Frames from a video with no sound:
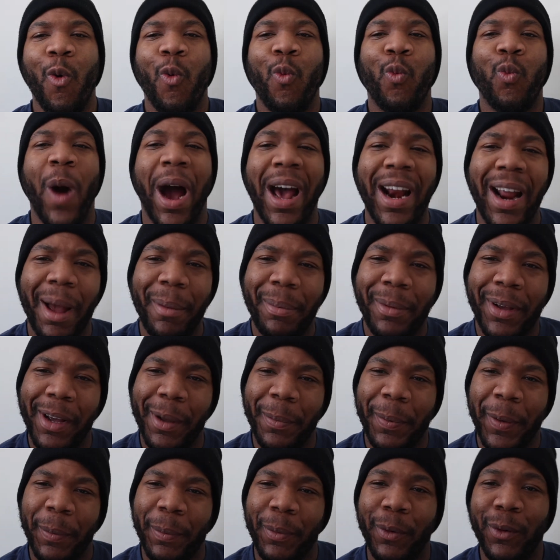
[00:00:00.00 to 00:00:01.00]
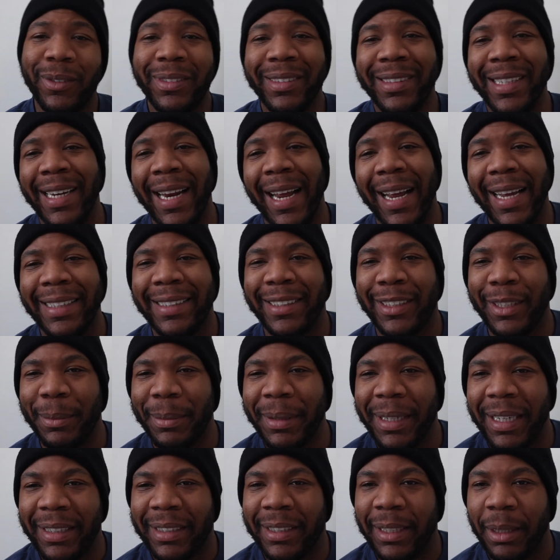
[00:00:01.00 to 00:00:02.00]
What up, good people? Today is 2
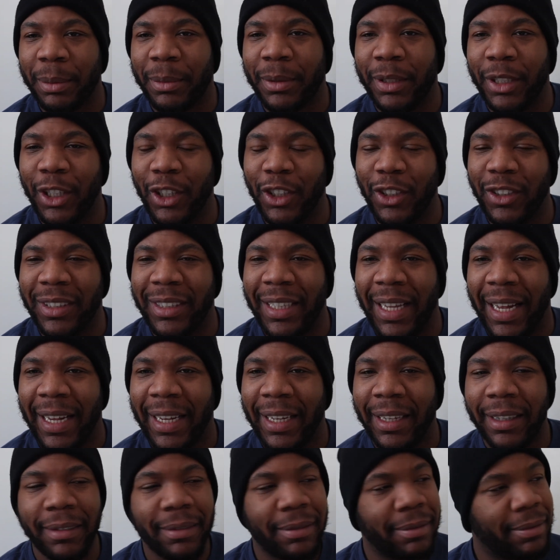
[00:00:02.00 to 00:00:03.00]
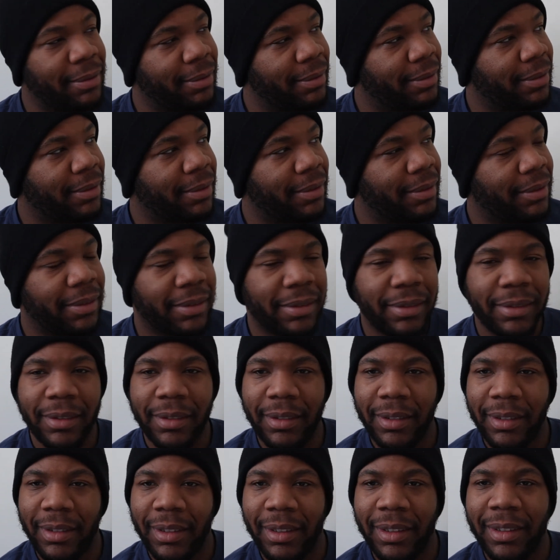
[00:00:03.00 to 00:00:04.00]
Minute Tip Tuesday.
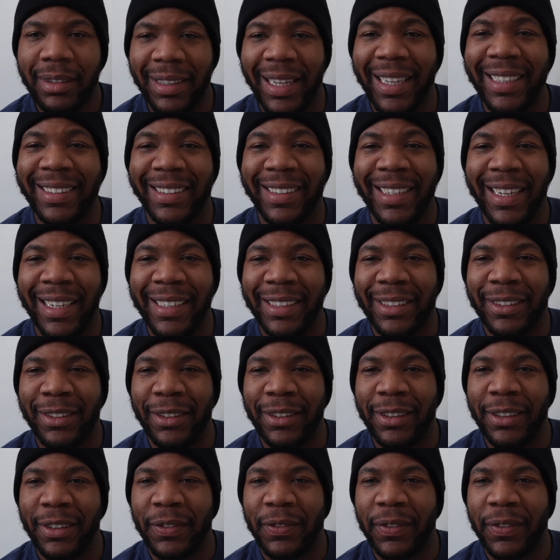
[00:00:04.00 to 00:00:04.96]
Let's get into this